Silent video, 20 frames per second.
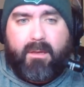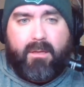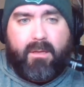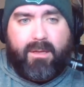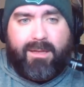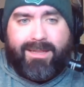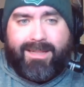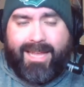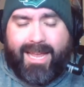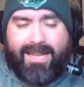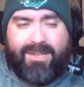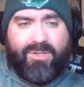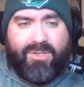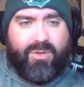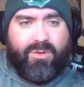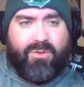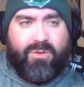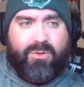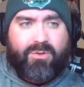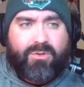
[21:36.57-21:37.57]

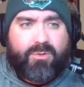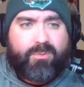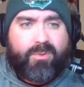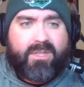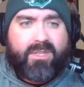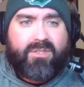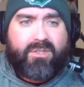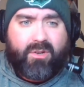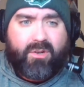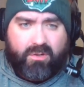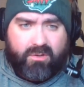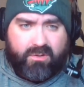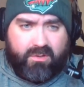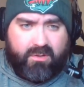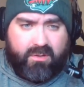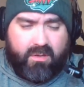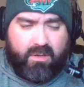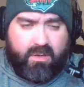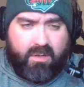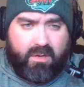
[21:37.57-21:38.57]
laser those
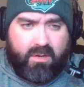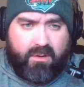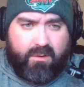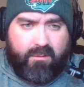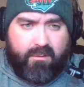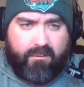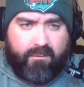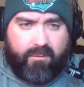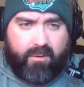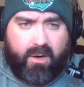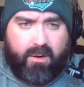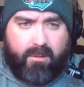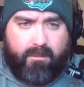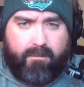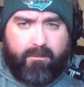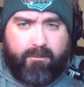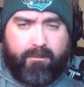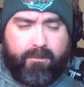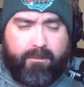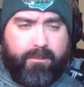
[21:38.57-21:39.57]
wristers
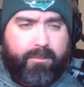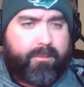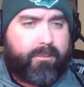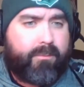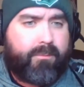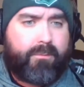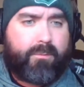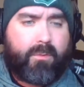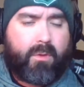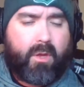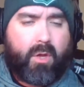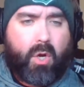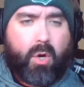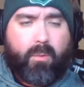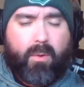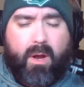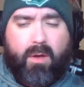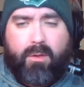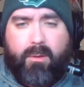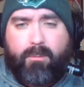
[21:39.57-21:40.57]
from
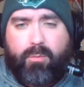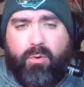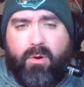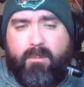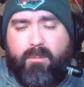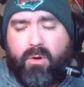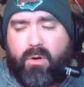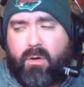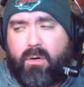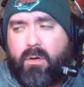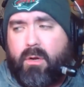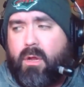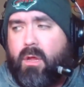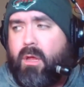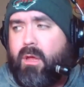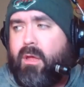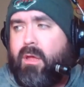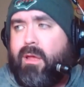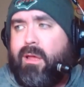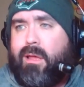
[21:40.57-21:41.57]
around the perimeter.
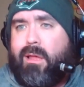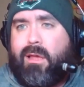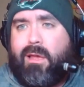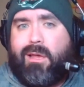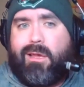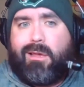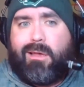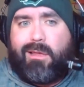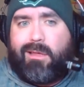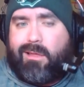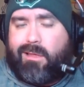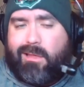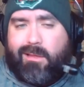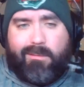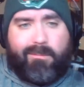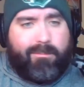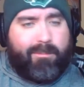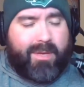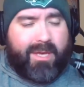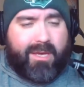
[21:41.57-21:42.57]

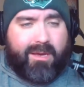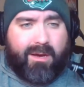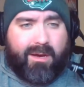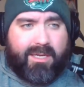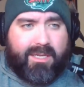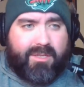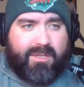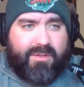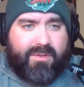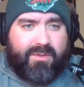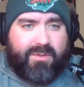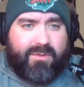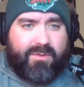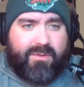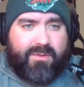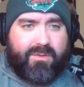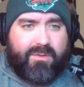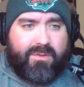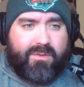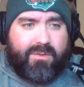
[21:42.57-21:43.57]

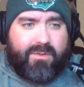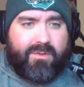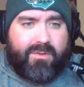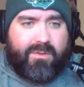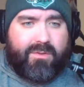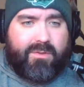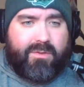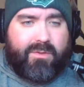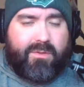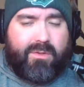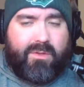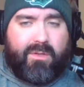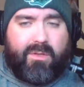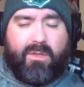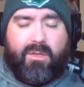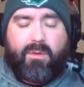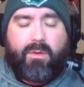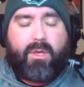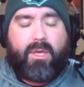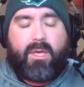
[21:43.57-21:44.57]
Because
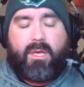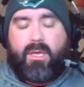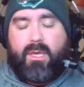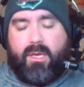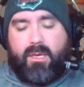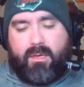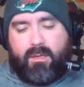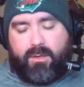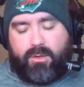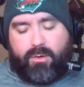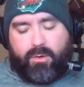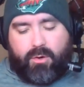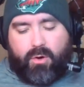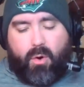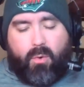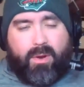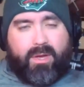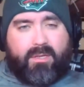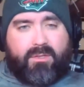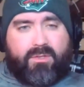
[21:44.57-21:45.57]
you're
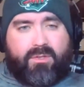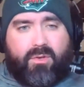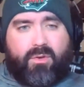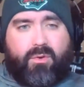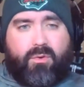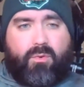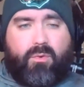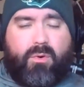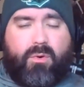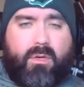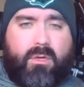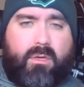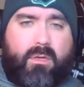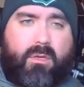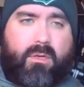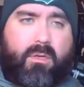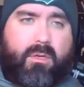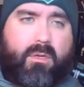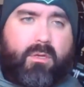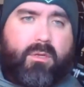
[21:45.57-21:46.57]
going to
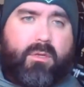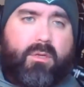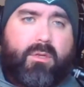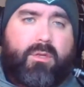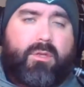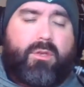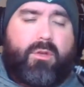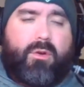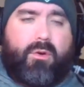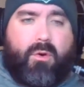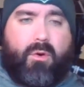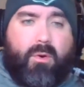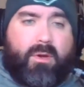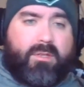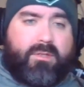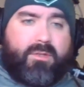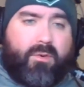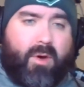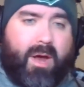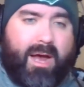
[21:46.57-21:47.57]

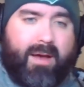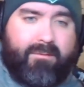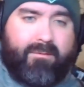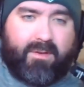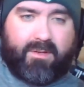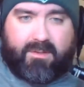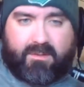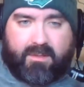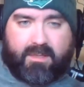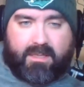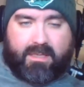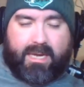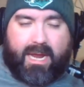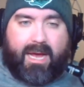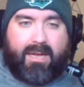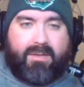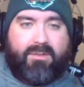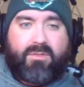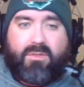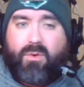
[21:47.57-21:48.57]
obviously
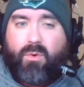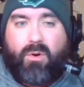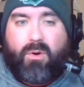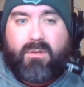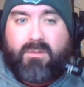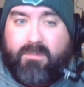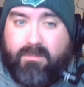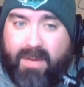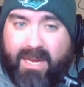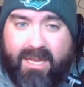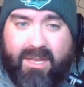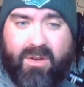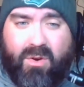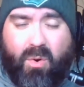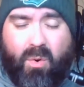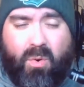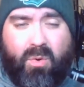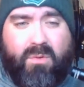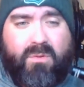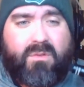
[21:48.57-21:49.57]
not score as many
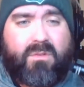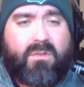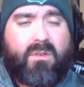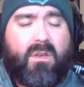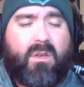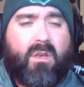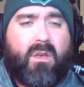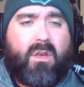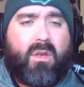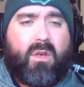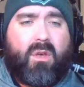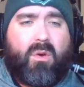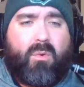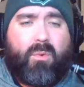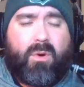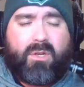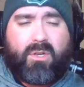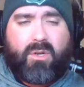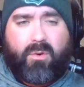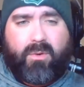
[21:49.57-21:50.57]
goals
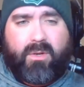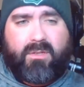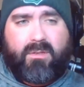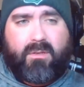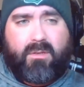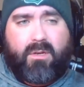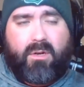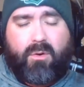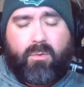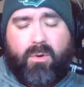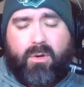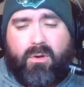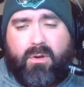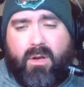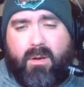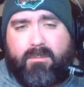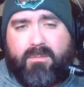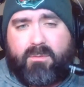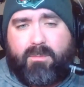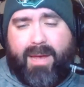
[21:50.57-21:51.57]
when Kirill
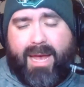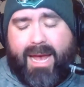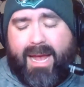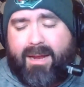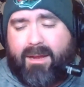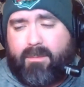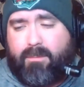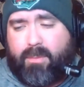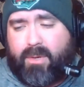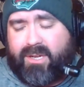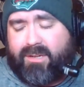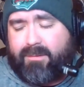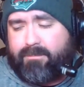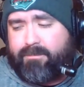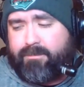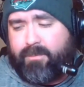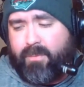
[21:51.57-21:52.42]
comes back, but